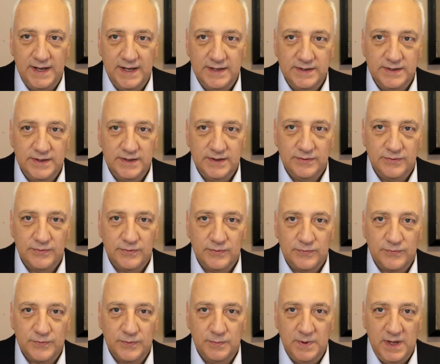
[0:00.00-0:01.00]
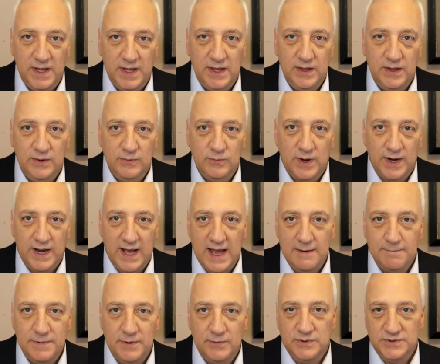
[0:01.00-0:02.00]
And for me, what
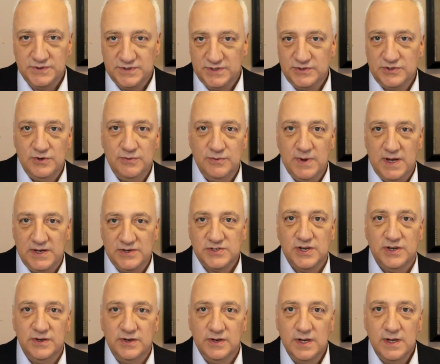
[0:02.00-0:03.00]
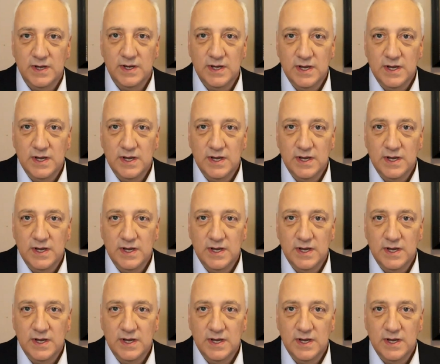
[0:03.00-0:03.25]
happened was, as you mentioned,